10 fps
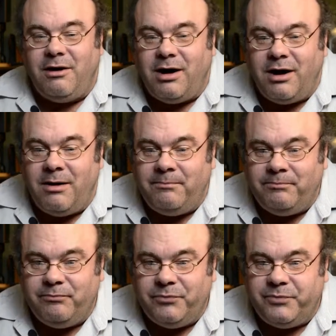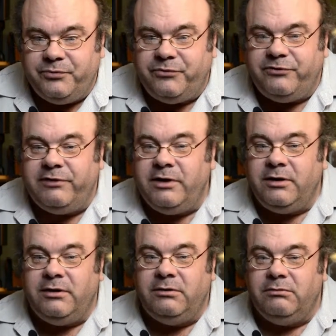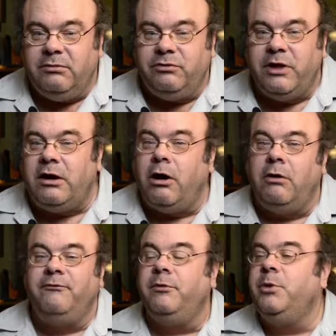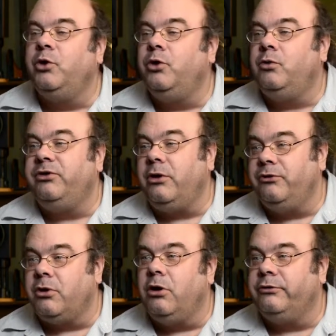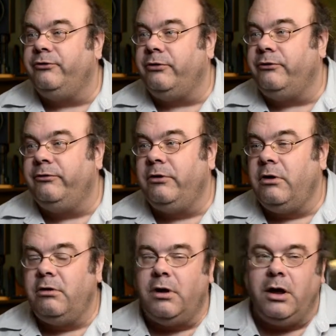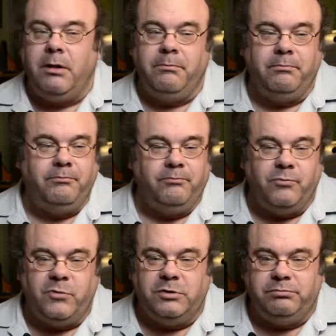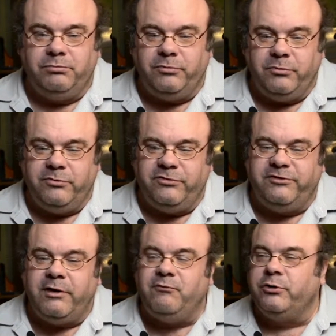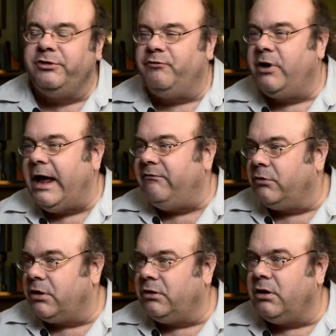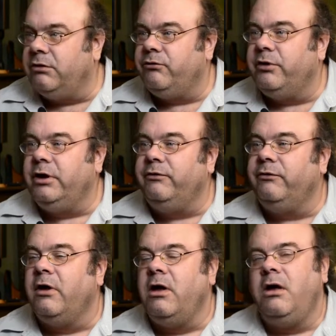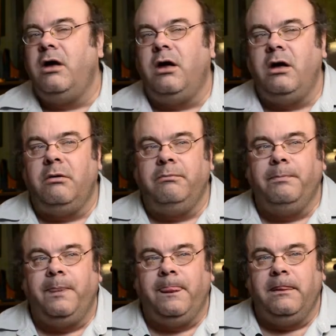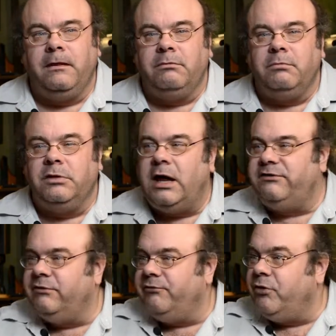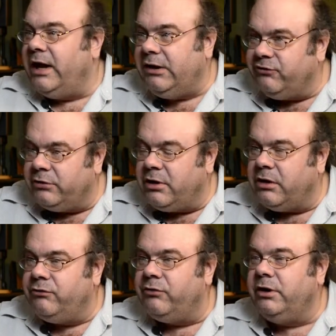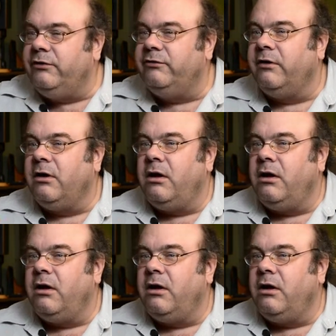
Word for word: um, sing that are familiar with other cultures, um, several different African countries, um, lots of different Asian countries,